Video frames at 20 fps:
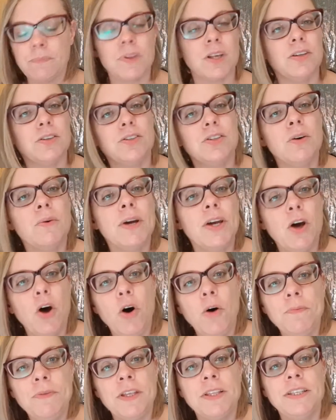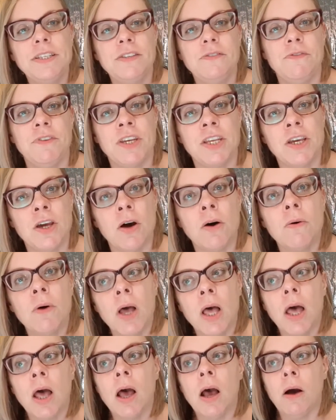So I hope that this video
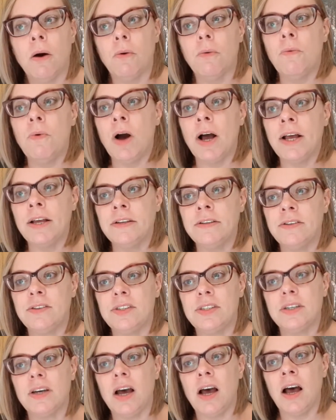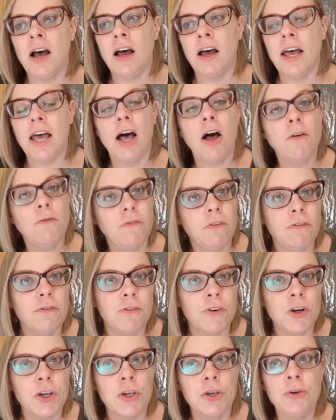was helpful for
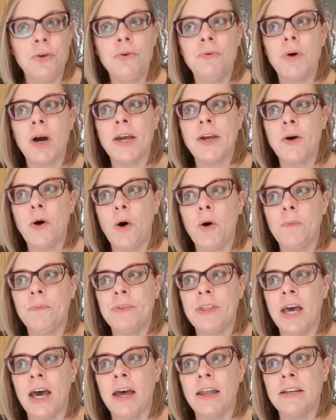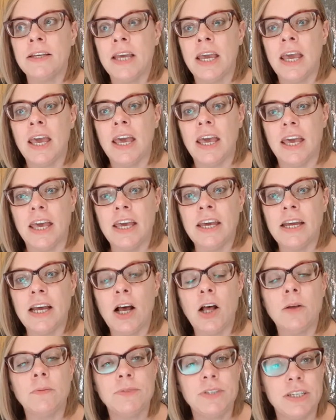you. I hope that it
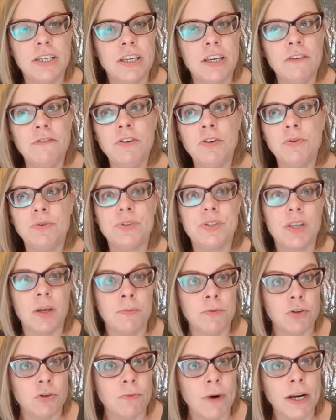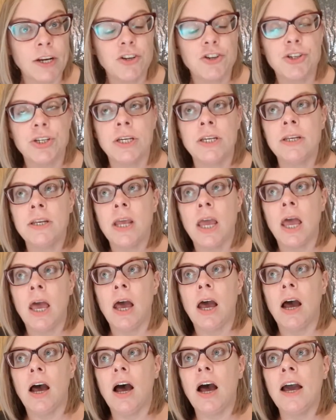helped to give you some direction.
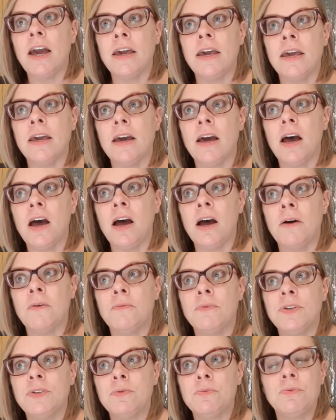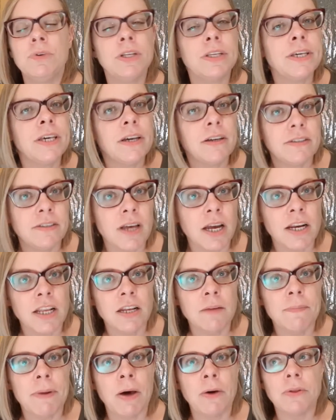I was really excited
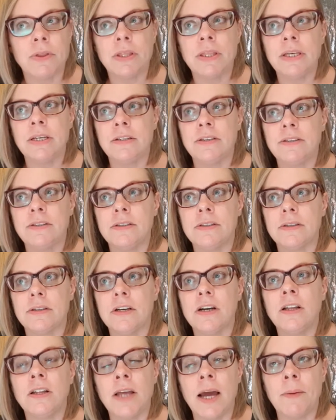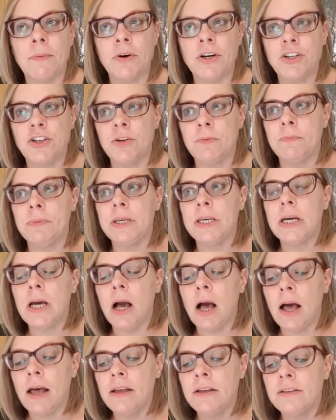about this collaboration
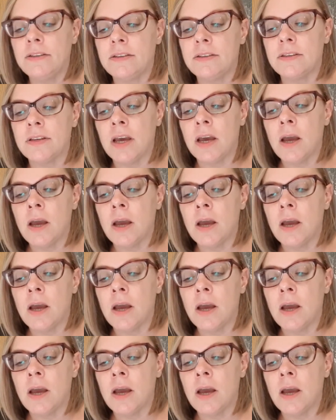because